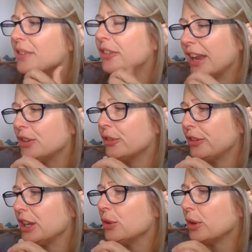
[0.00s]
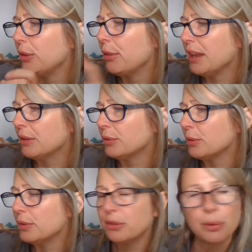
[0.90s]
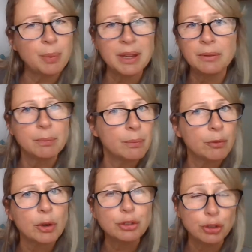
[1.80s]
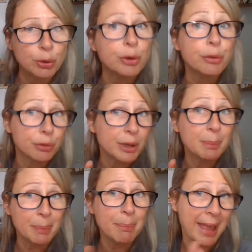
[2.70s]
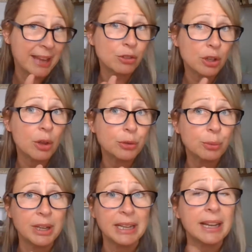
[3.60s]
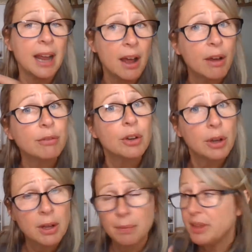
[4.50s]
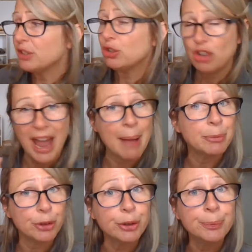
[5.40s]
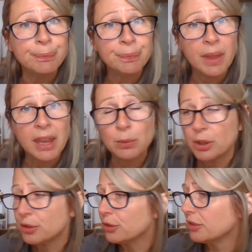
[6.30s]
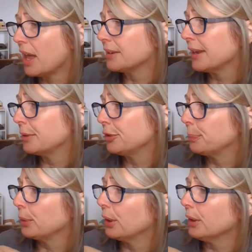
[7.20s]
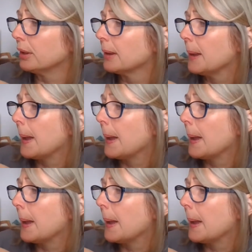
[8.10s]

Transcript: it's interesting, you could think through, this would be for a 2 or 3 page close reading of this chapter in Richard Slotkin's book.